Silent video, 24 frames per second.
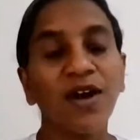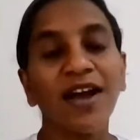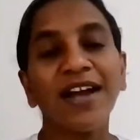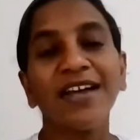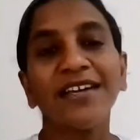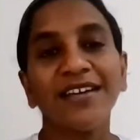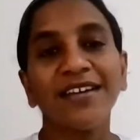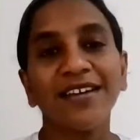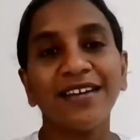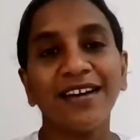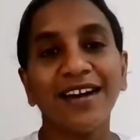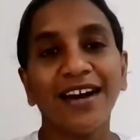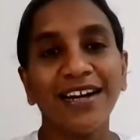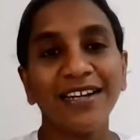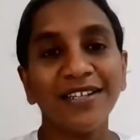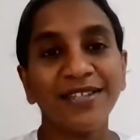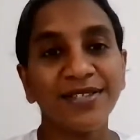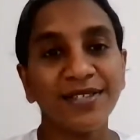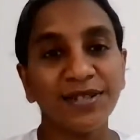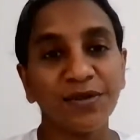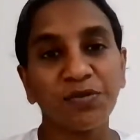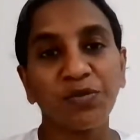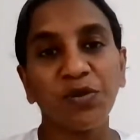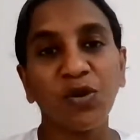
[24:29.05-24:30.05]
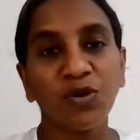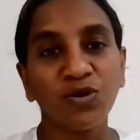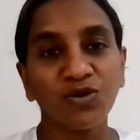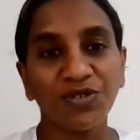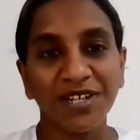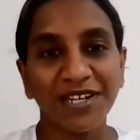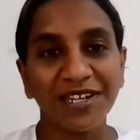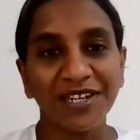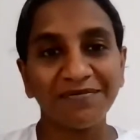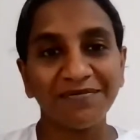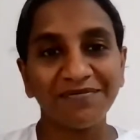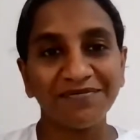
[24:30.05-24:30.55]
I
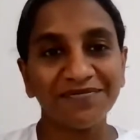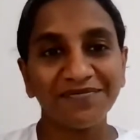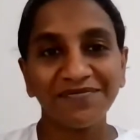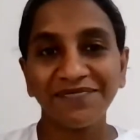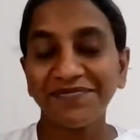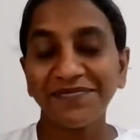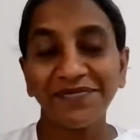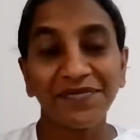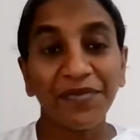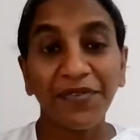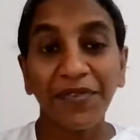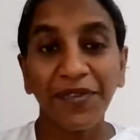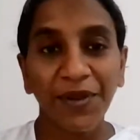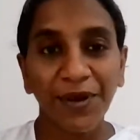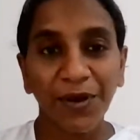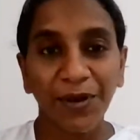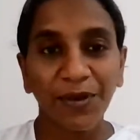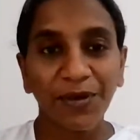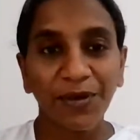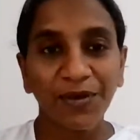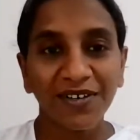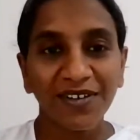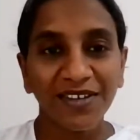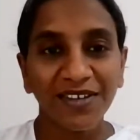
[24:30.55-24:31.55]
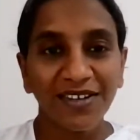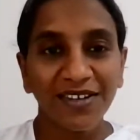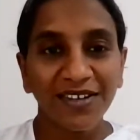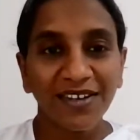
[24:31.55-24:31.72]
support him. No.